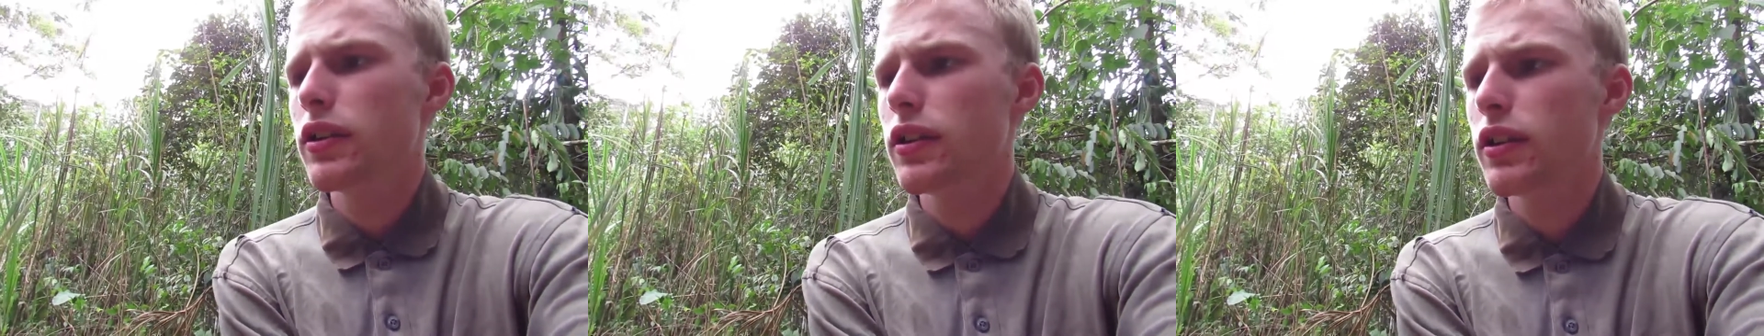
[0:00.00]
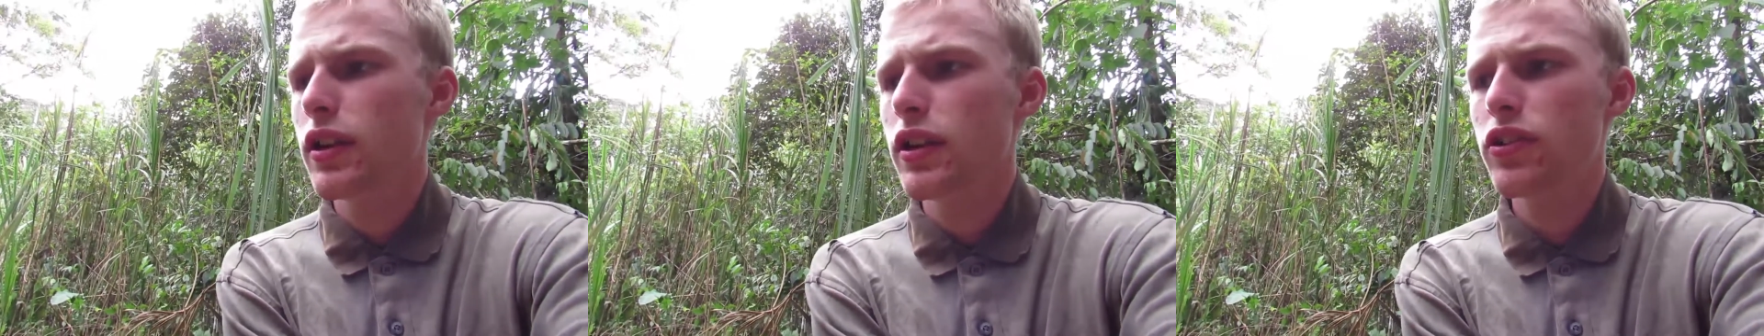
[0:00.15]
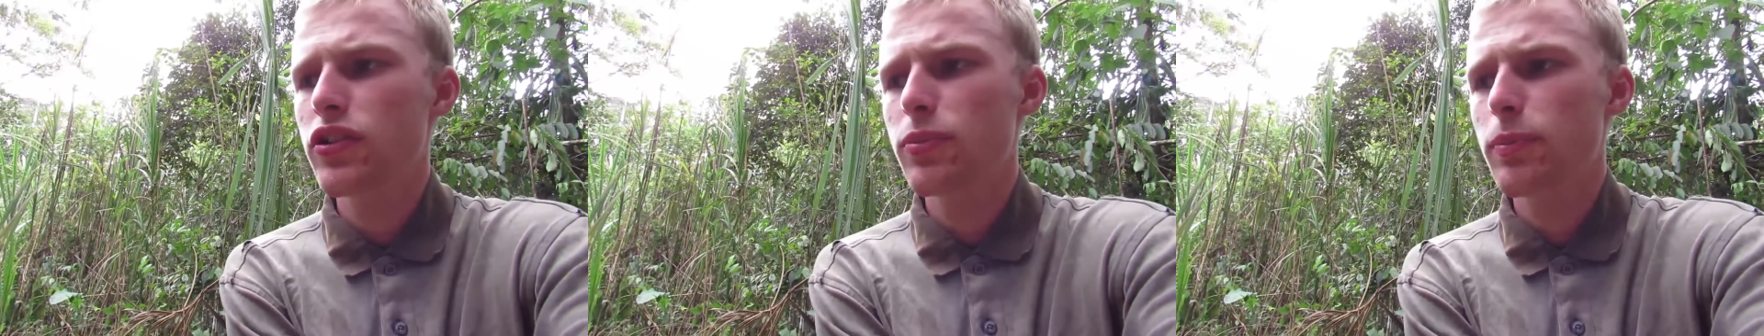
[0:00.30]

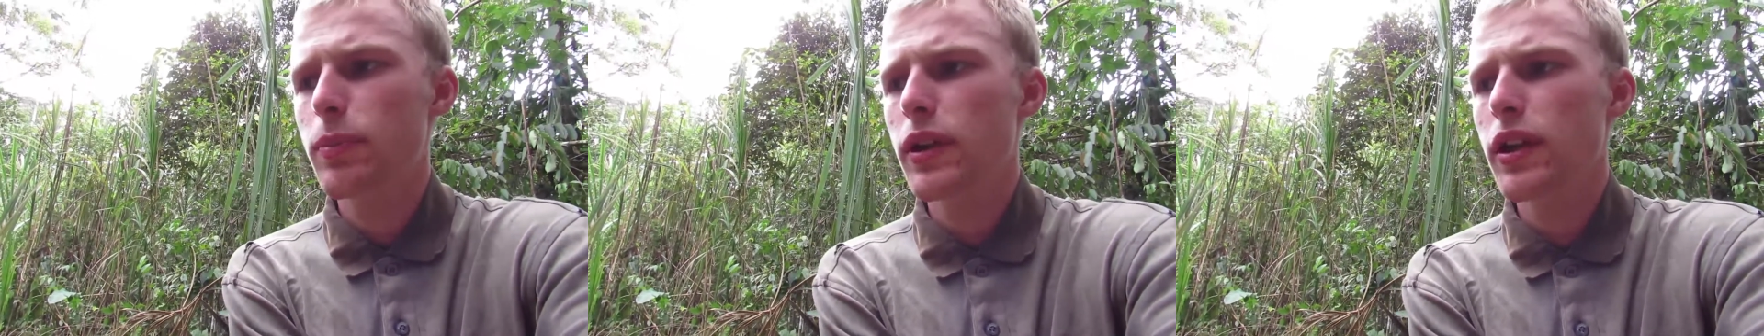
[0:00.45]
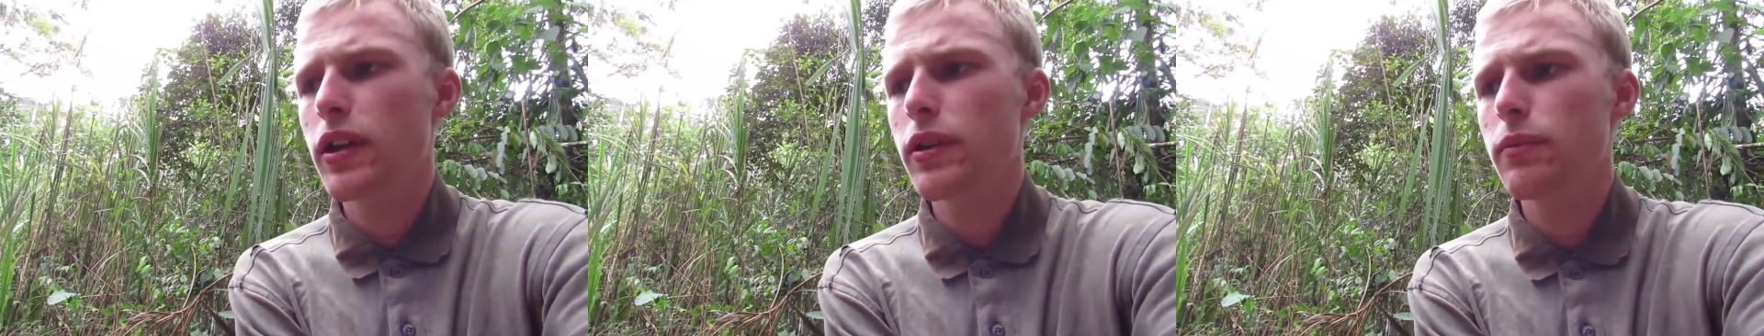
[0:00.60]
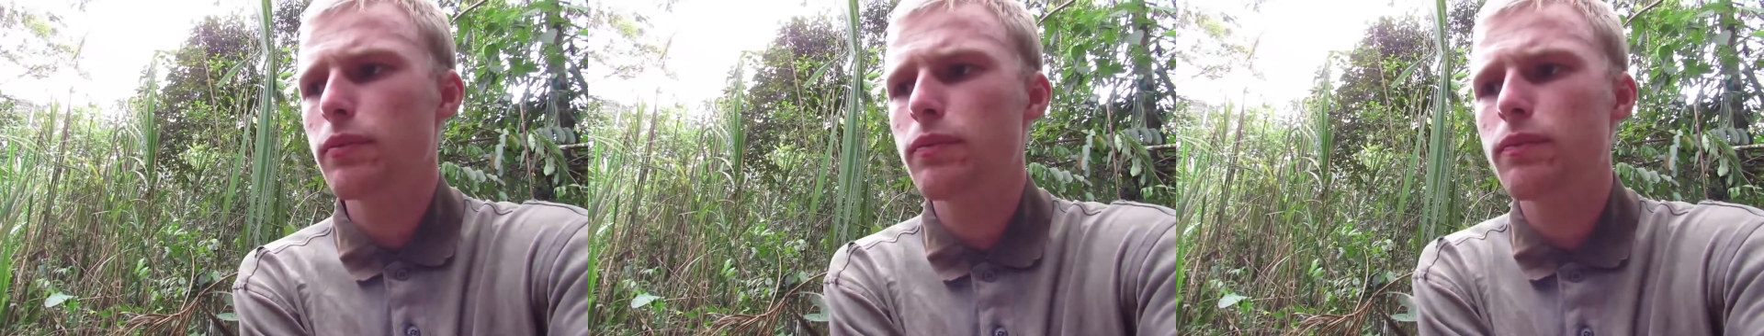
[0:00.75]
It's
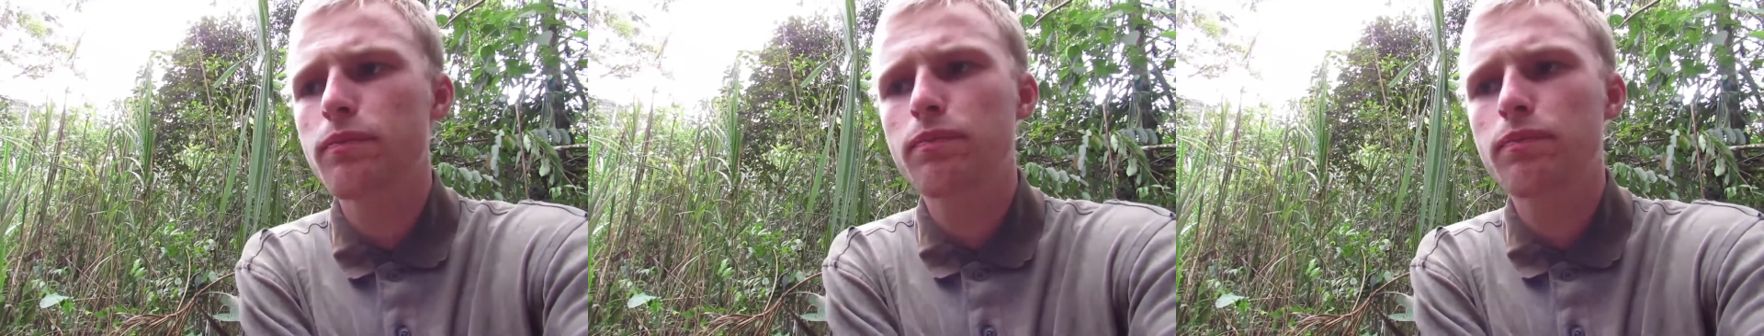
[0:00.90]
been,